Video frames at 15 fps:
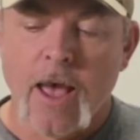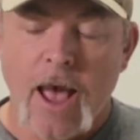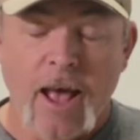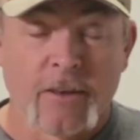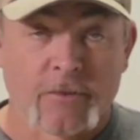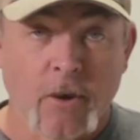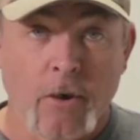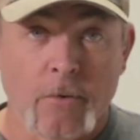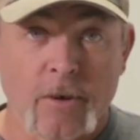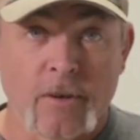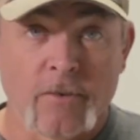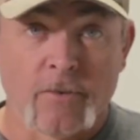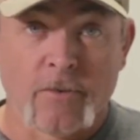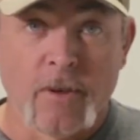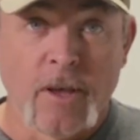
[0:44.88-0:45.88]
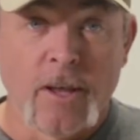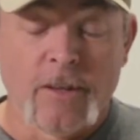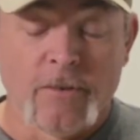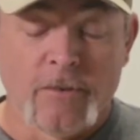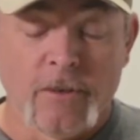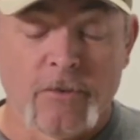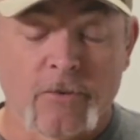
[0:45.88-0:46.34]
as always,
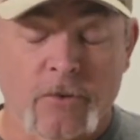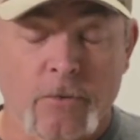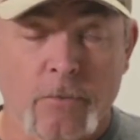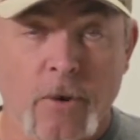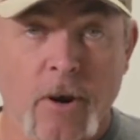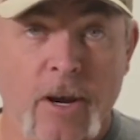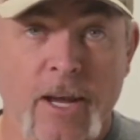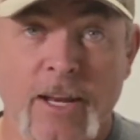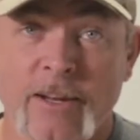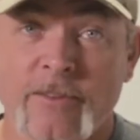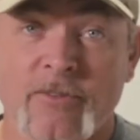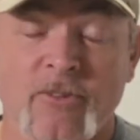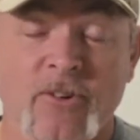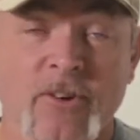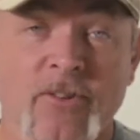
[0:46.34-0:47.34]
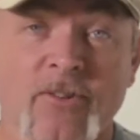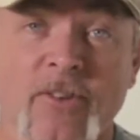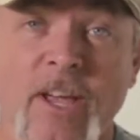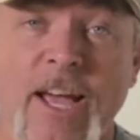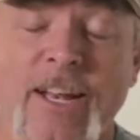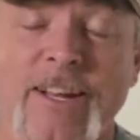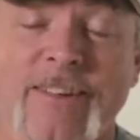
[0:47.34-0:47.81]
digital marketing is just
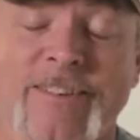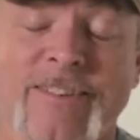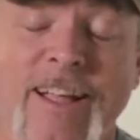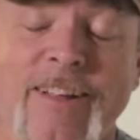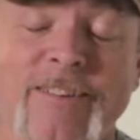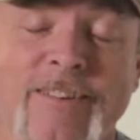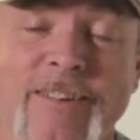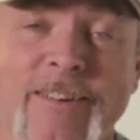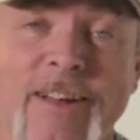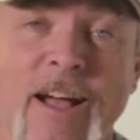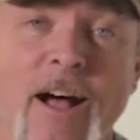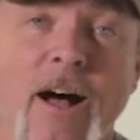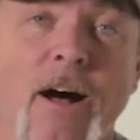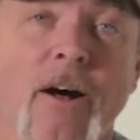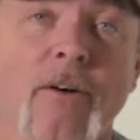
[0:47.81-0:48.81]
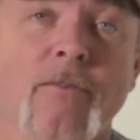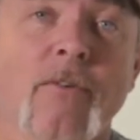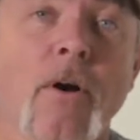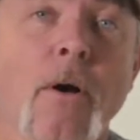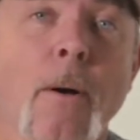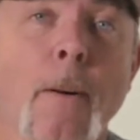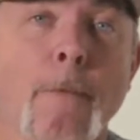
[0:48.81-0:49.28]
an extension of
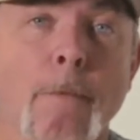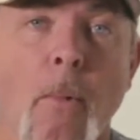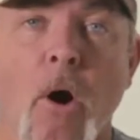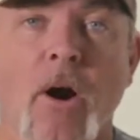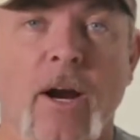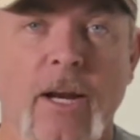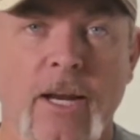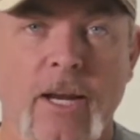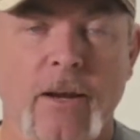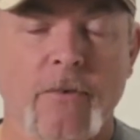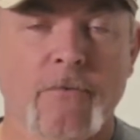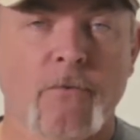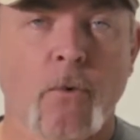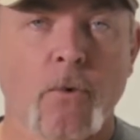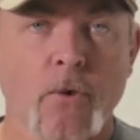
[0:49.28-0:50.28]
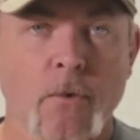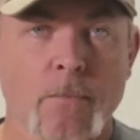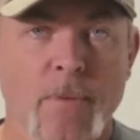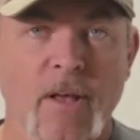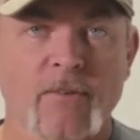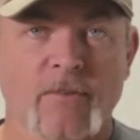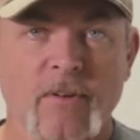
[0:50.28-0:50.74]
marketing for your
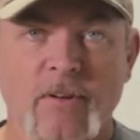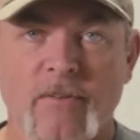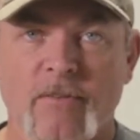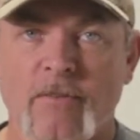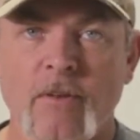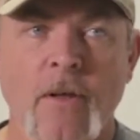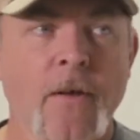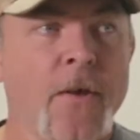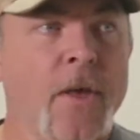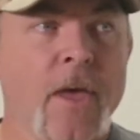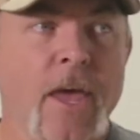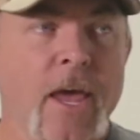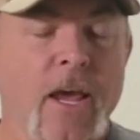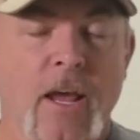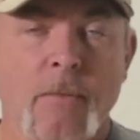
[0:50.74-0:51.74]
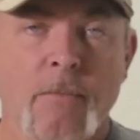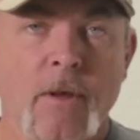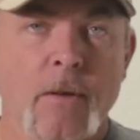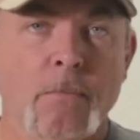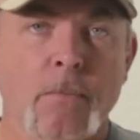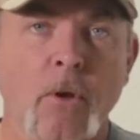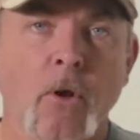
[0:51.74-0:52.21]
business. It can be
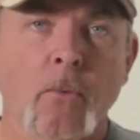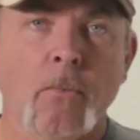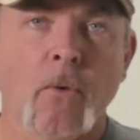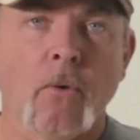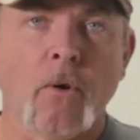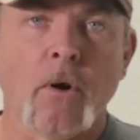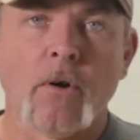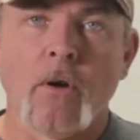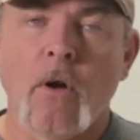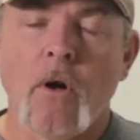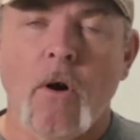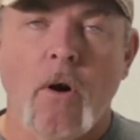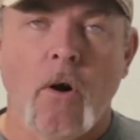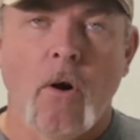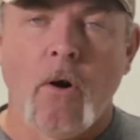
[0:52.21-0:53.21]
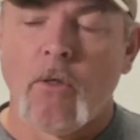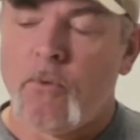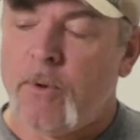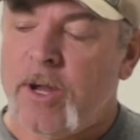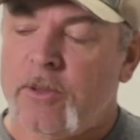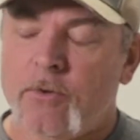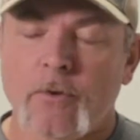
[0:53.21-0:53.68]
a billboard all the
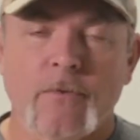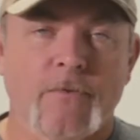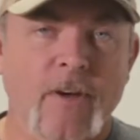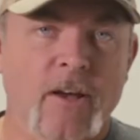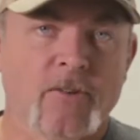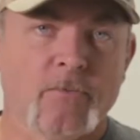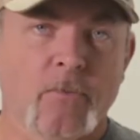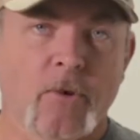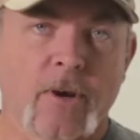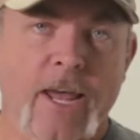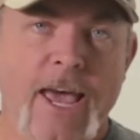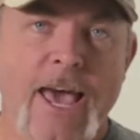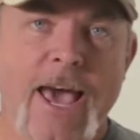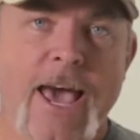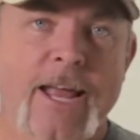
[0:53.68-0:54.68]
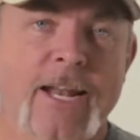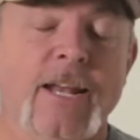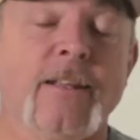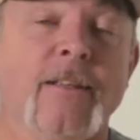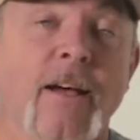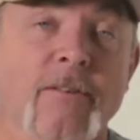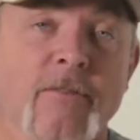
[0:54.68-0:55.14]
way to a Facebook ad.
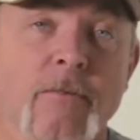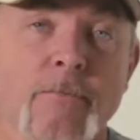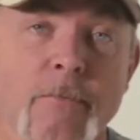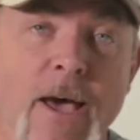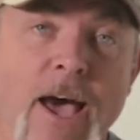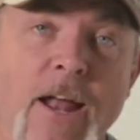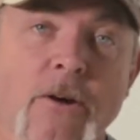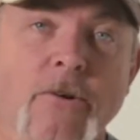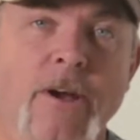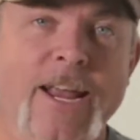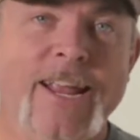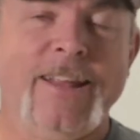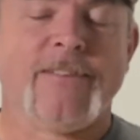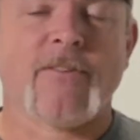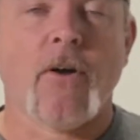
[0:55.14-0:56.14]
It doesn't matter. It's